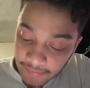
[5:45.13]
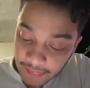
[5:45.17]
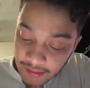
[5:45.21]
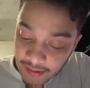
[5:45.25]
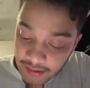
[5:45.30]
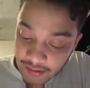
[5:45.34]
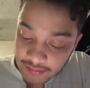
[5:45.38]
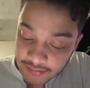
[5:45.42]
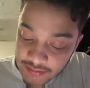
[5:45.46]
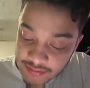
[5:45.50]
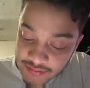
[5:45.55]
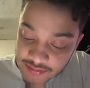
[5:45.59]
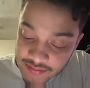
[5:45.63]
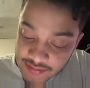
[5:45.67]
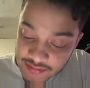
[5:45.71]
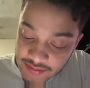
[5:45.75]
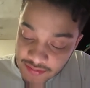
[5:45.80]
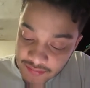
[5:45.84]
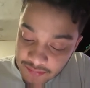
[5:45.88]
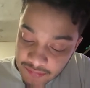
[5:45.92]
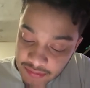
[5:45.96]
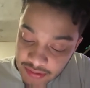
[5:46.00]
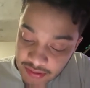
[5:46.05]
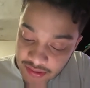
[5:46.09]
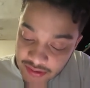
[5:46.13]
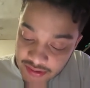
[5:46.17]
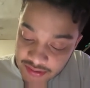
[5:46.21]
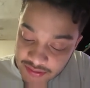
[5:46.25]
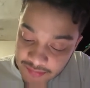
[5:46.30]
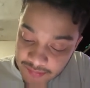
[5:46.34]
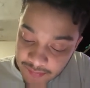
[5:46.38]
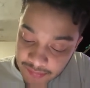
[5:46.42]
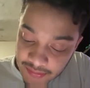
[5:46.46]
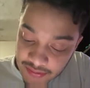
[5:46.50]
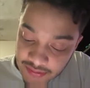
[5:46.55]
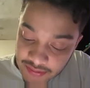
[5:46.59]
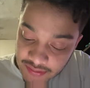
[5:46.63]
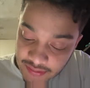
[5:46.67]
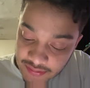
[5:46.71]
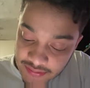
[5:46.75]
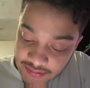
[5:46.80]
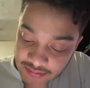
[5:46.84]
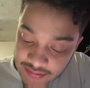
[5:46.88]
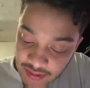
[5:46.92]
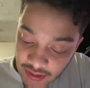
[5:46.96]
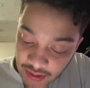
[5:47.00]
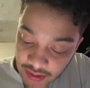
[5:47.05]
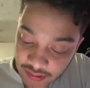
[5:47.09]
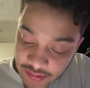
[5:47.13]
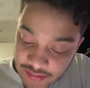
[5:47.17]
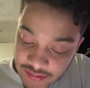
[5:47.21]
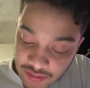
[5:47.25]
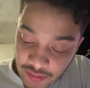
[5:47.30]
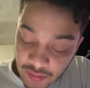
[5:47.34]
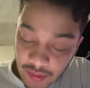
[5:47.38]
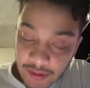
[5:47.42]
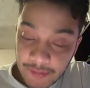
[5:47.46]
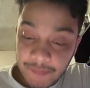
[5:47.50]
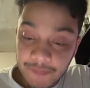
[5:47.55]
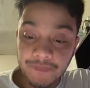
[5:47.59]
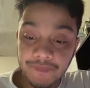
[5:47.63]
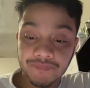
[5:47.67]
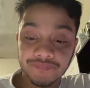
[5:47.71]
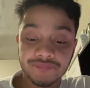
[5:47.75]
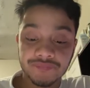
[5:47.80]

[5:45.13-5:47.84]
and this is in meters per second square